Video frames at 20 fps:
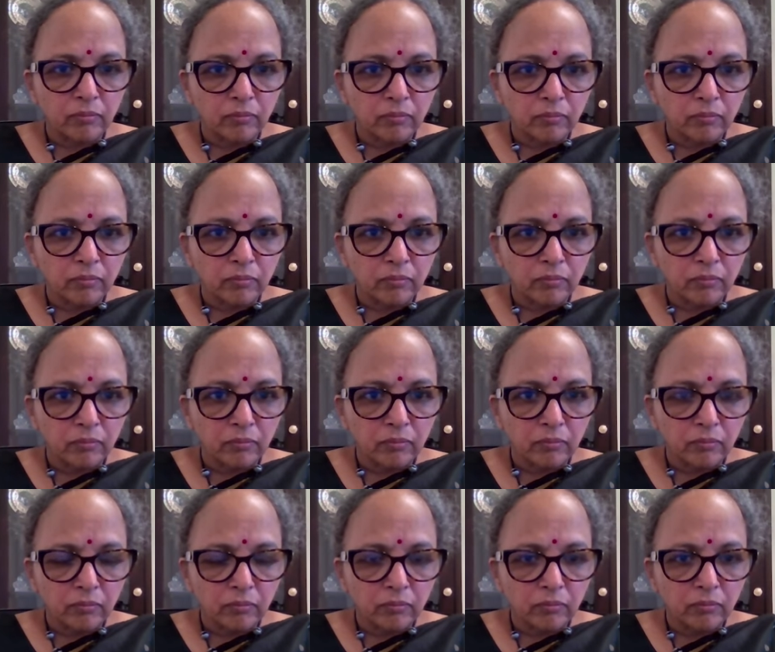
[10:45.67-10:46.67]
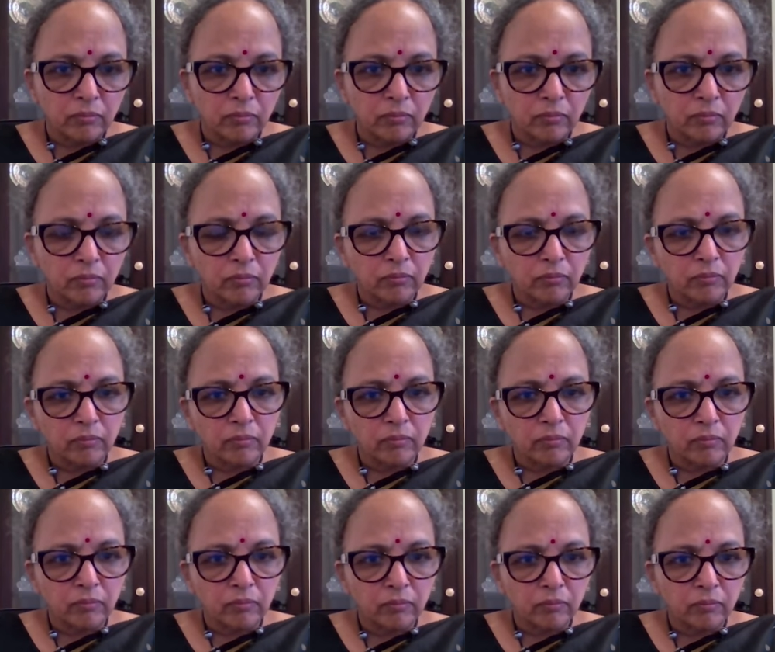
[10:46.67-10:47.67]

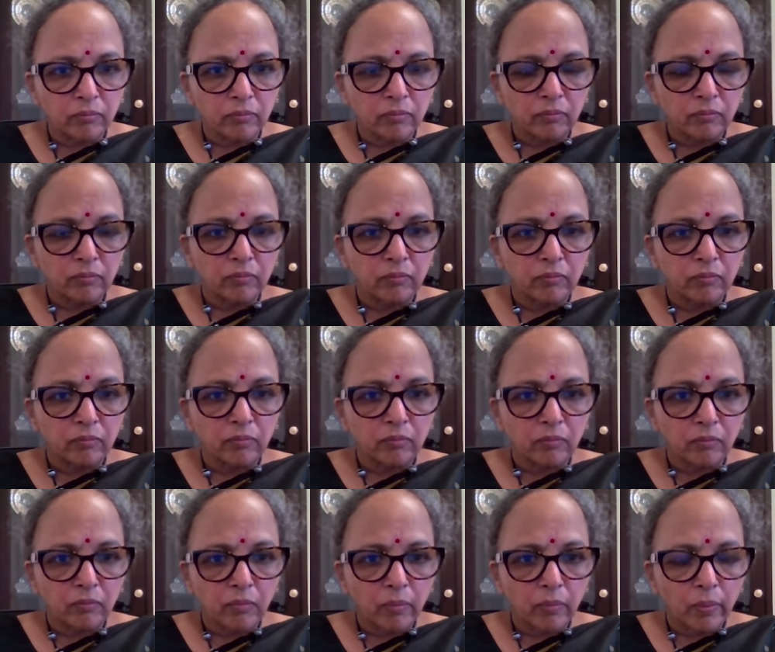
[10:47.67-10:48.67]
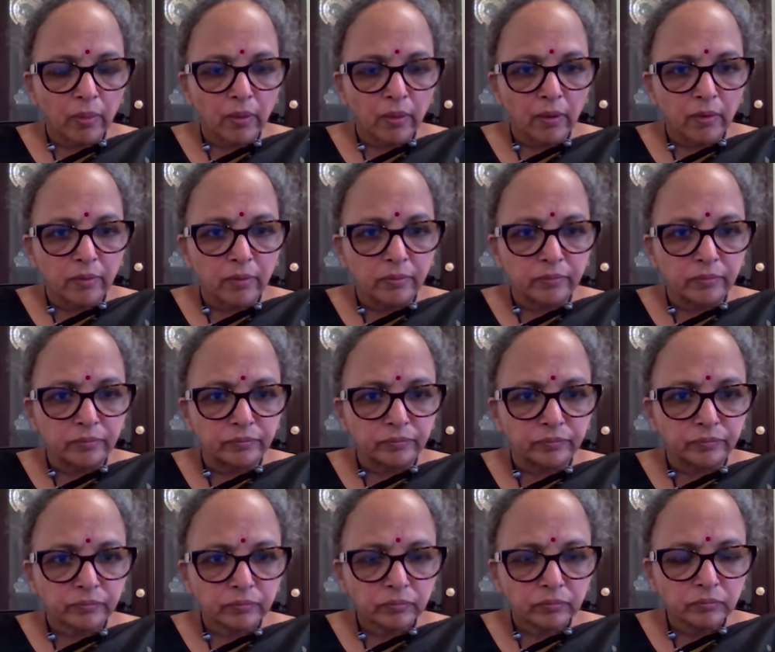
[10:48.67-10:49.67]

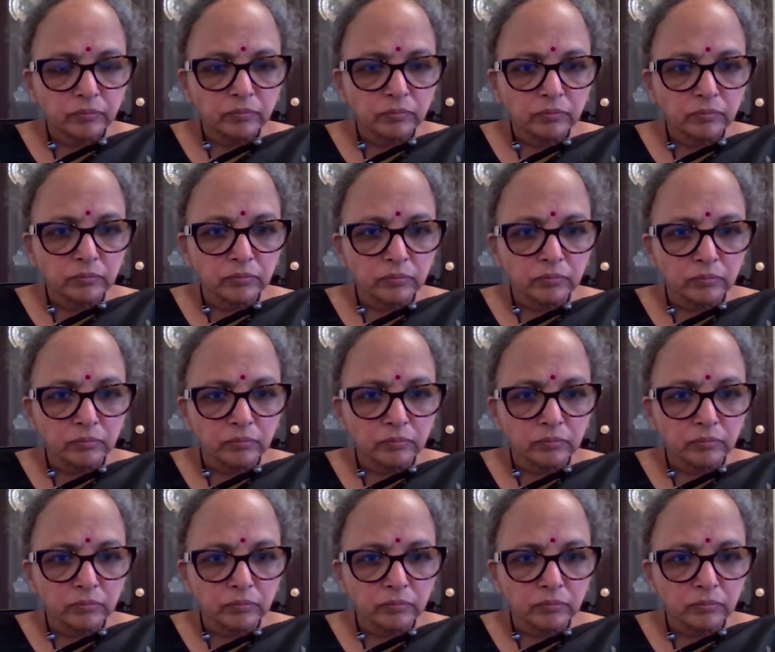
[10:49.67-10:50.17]
(silent)